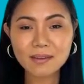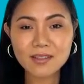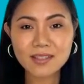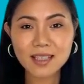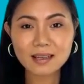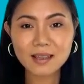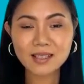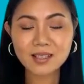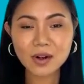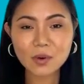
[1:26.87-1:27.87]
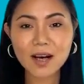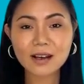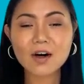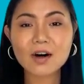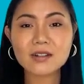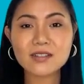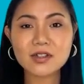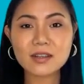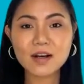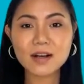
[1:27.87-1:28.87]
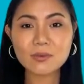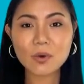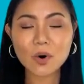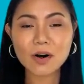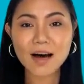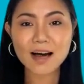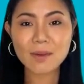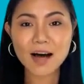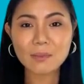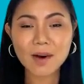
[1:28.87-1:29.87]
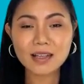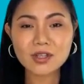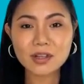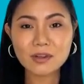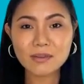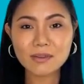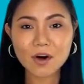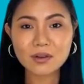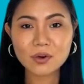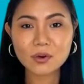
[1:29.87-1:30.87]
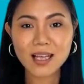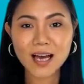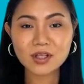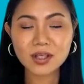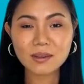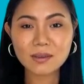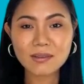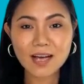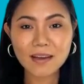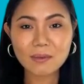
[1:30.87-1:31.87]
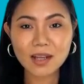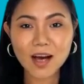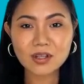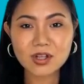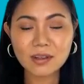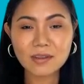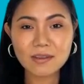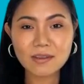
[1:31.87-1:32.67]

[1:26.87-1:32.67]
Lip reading: Scan these QR codes to learn more about palpation, auscultation, and percussion.